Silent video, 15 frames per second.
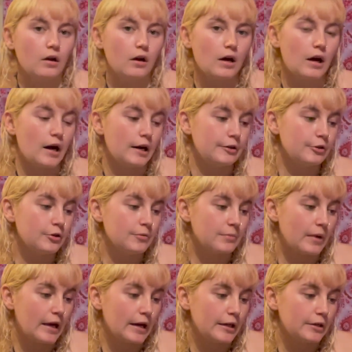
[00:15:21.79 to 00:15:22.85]
Are you
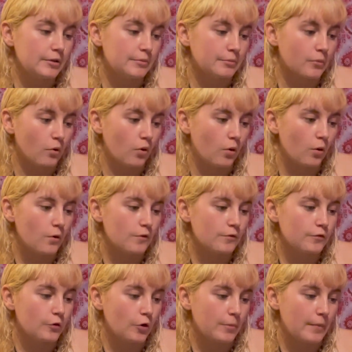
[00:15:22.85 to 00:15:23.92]
made more
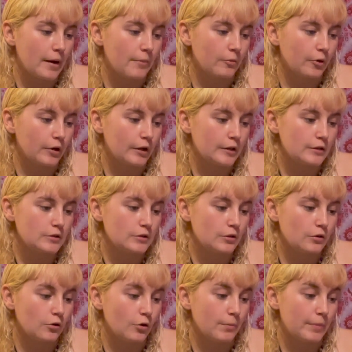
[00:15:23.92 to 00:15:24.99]
of your memories,
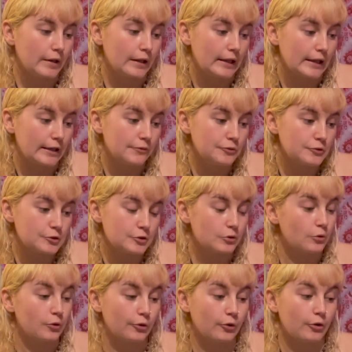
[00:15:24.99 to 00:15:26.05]
your beliefs,
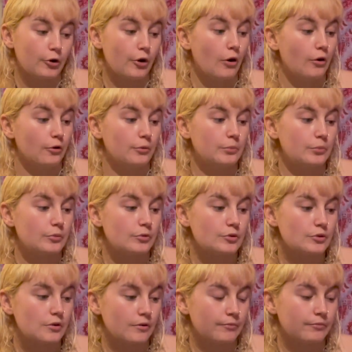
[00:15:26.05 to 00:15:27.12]
or your hopes?